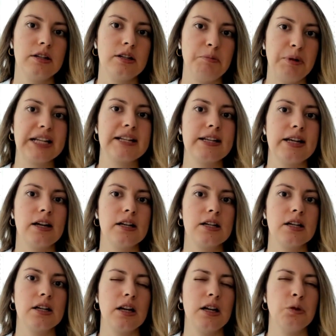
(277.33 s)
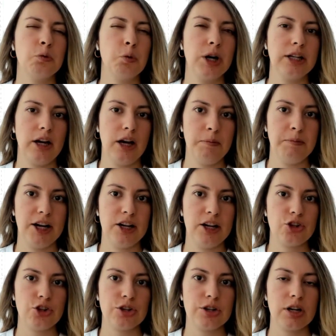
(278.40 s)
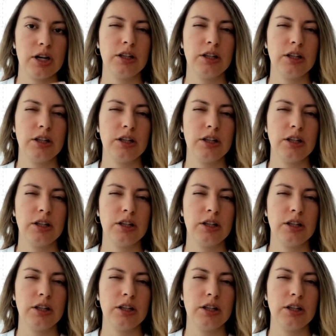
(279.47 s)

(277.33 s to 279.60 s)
depicted in one image,